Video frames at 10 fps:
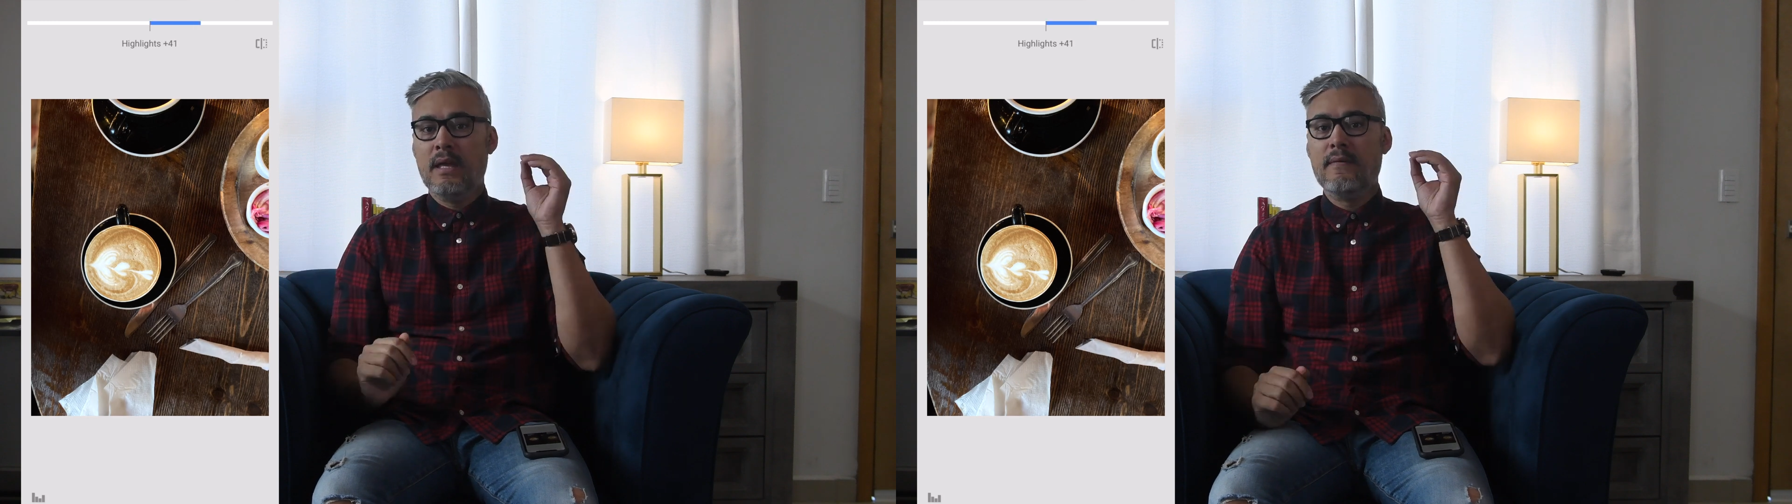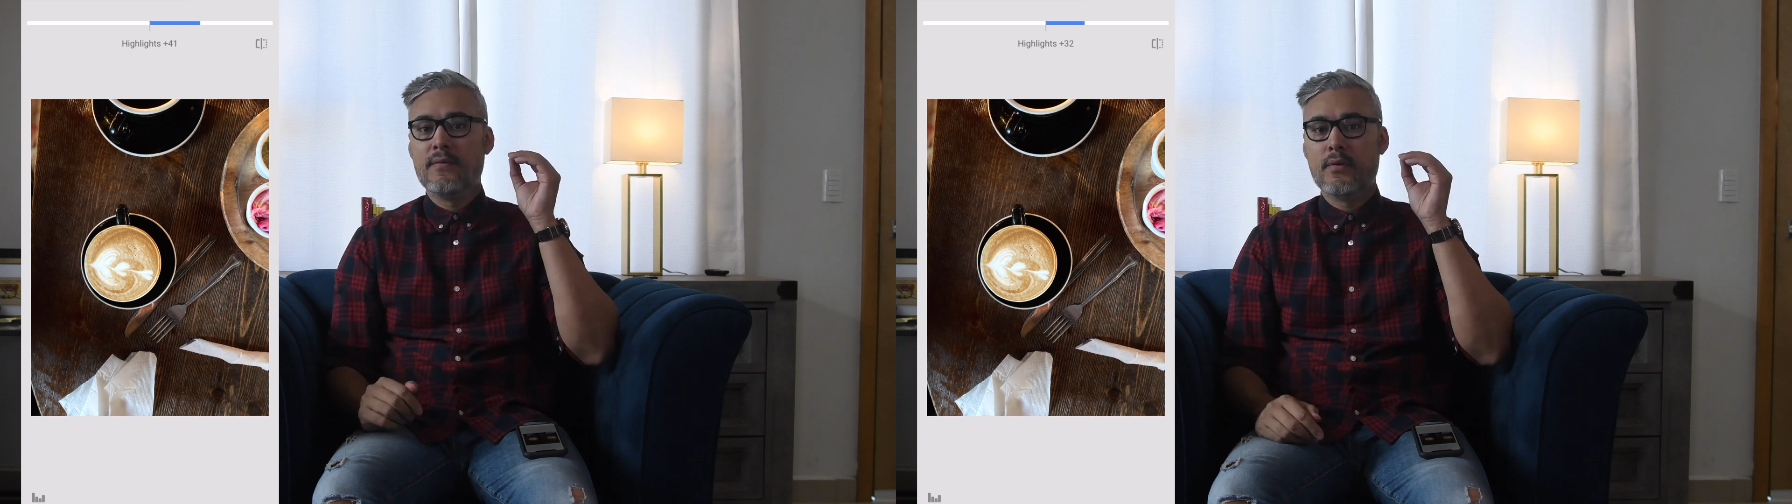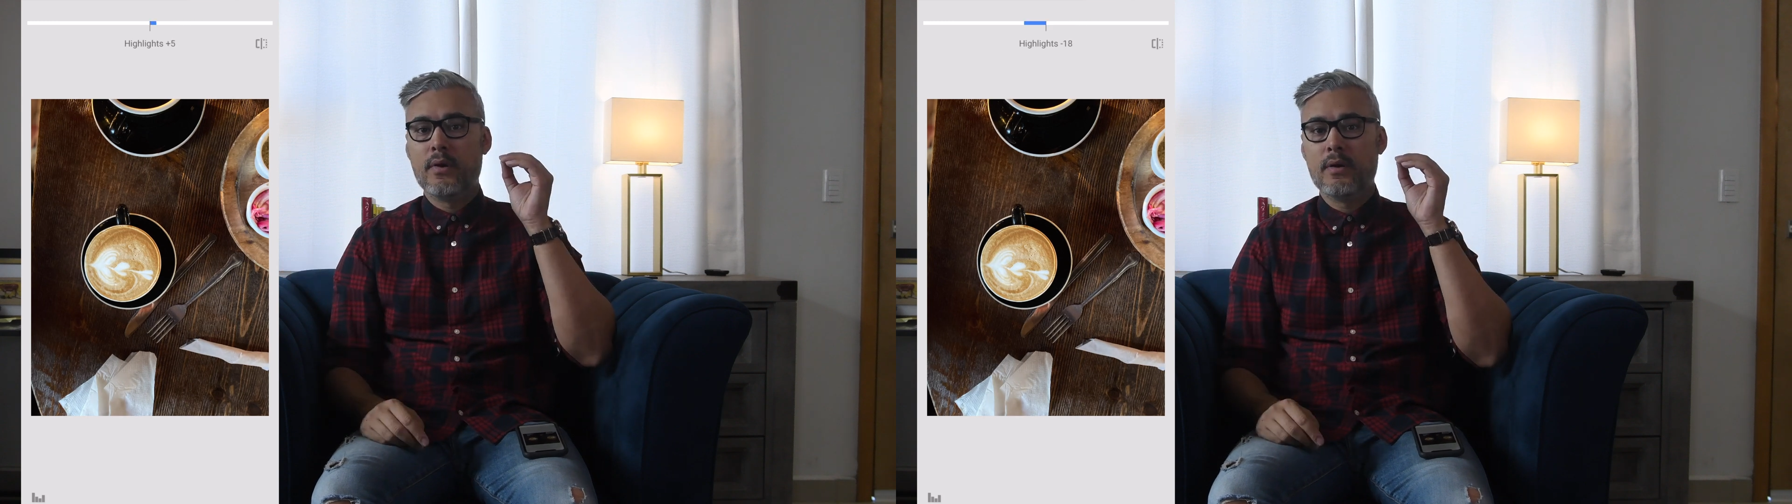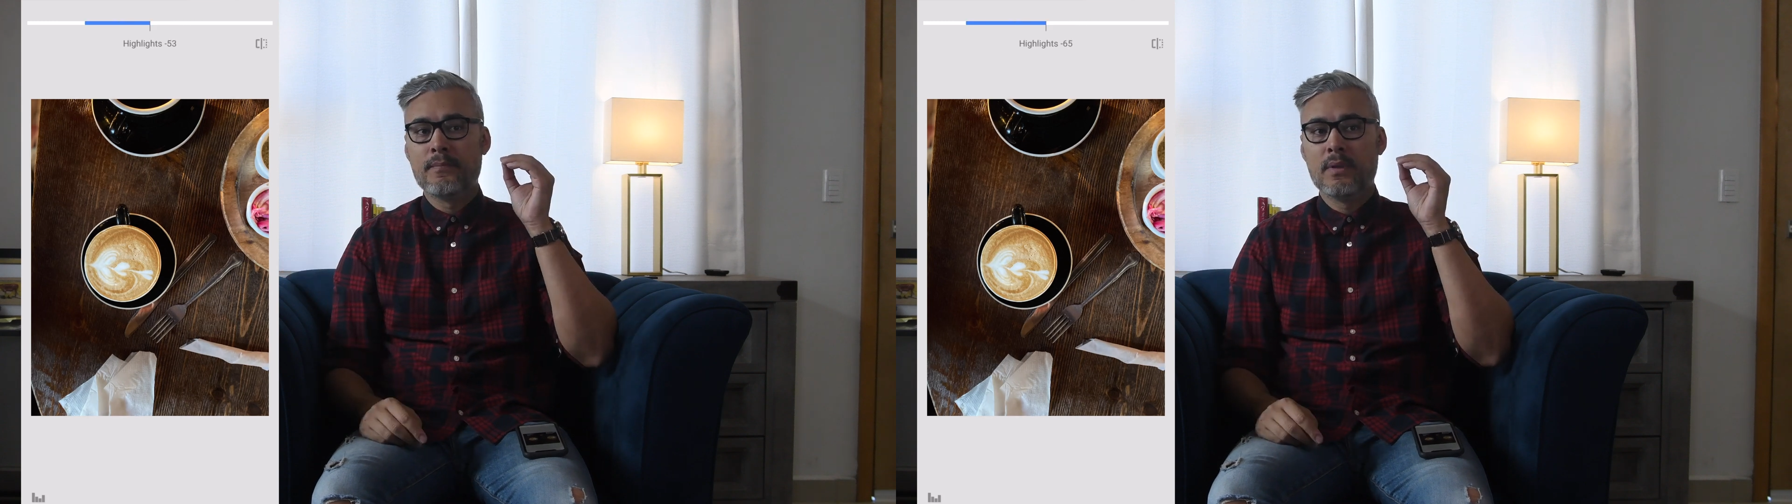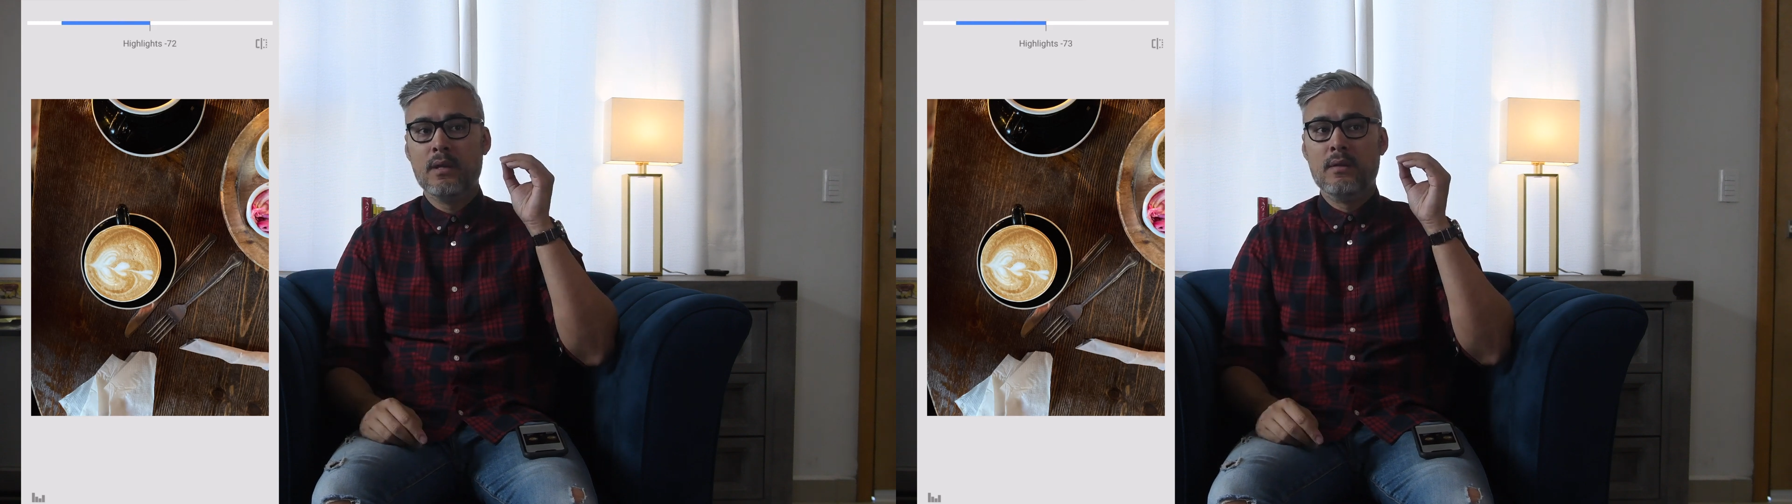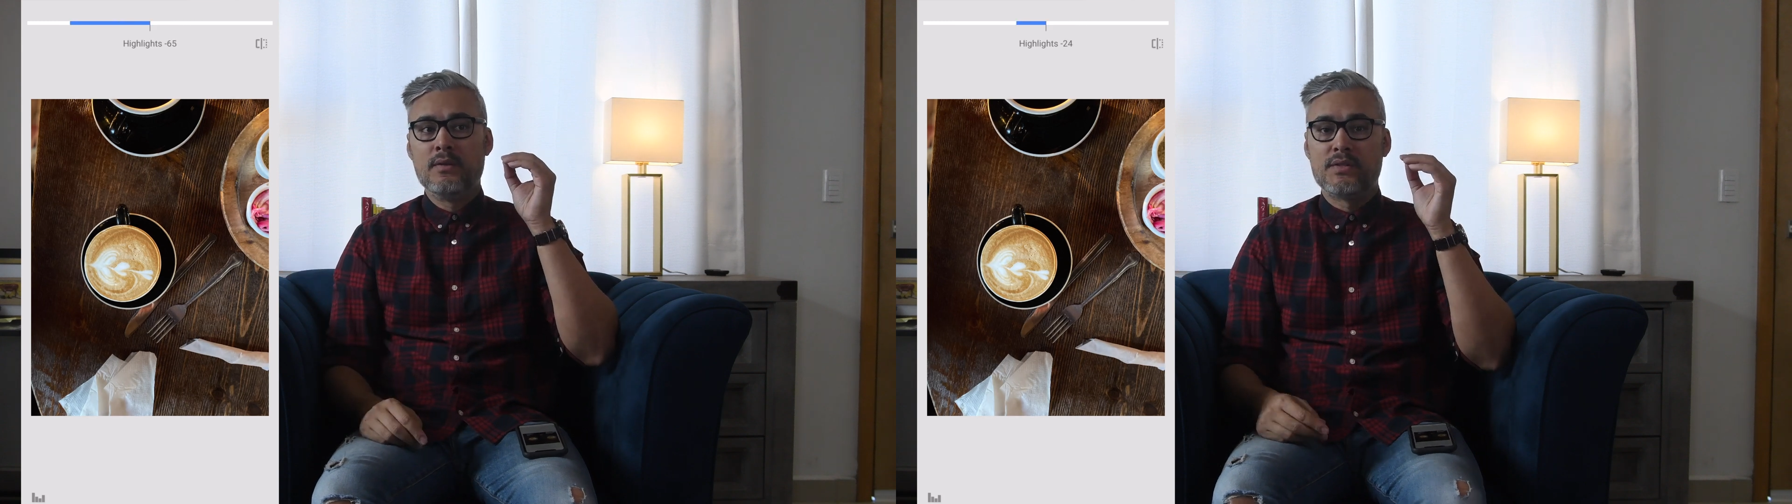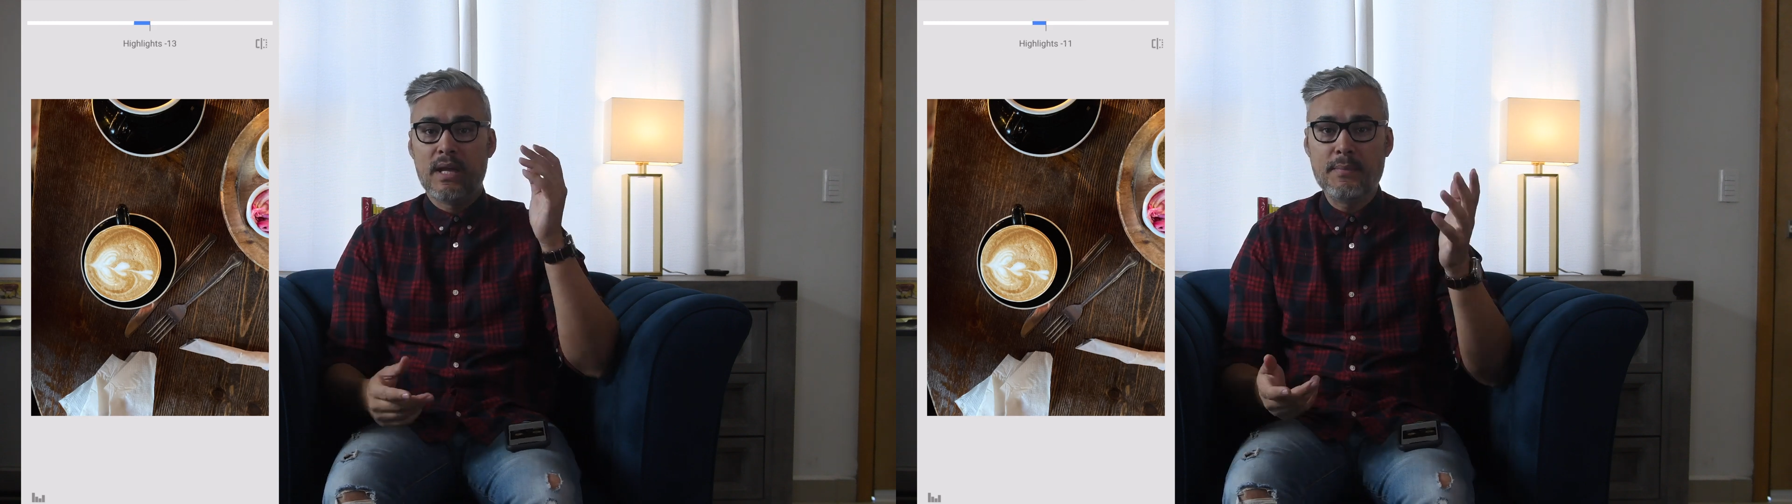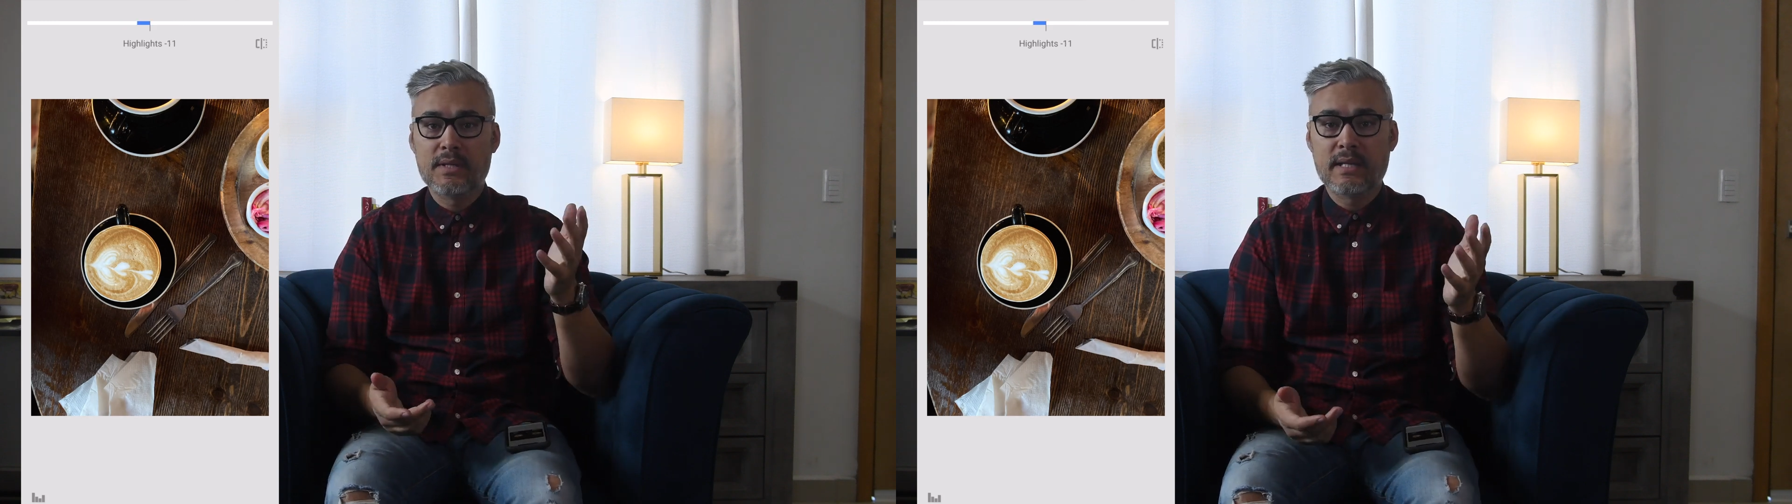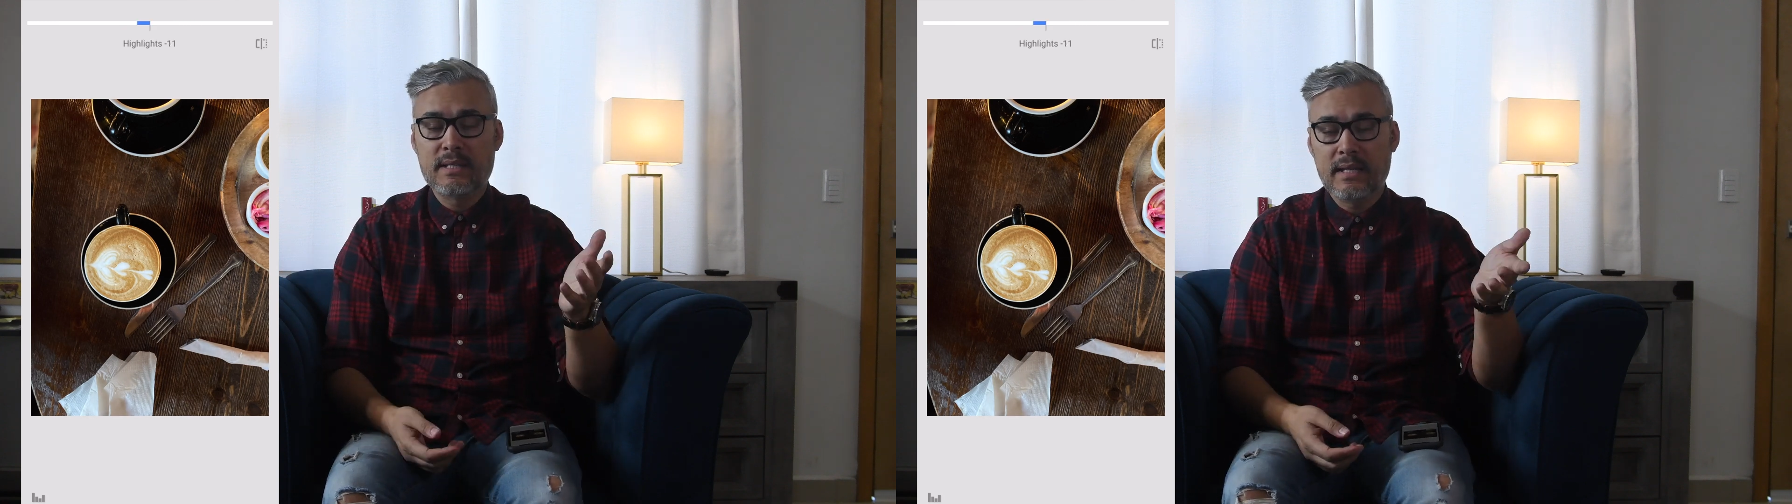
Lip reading: If your subject is